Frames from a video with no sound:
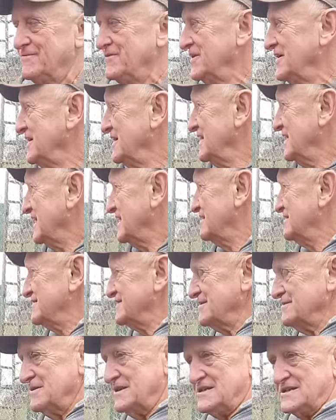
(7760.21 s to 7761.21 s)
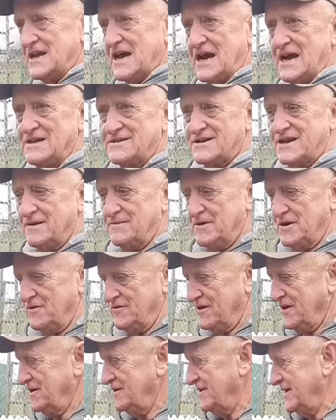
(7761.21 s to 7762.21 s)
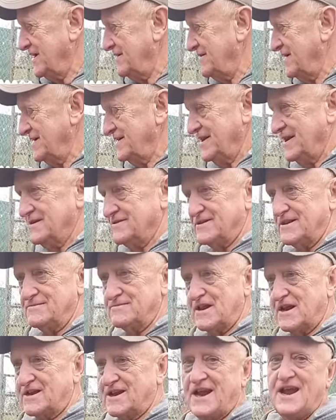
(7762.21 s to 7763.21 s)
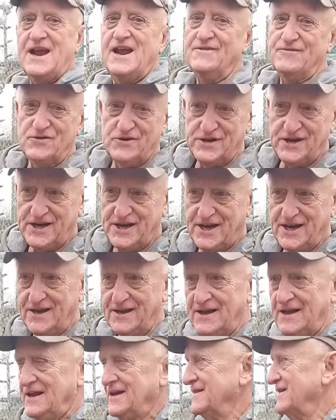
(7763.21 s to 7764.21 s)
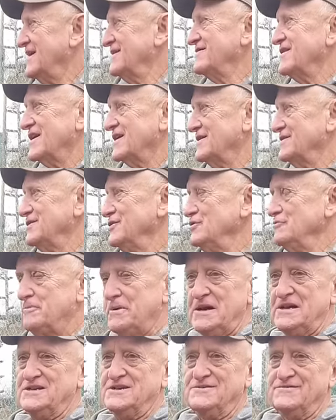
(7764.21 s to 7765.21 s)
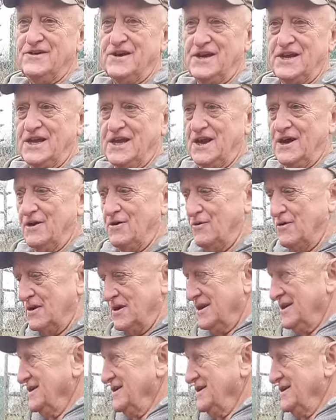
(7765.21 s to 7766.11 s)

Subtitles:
And there's some of these guys coming on the internet right now, it seems like every day they've got a new pigeon video.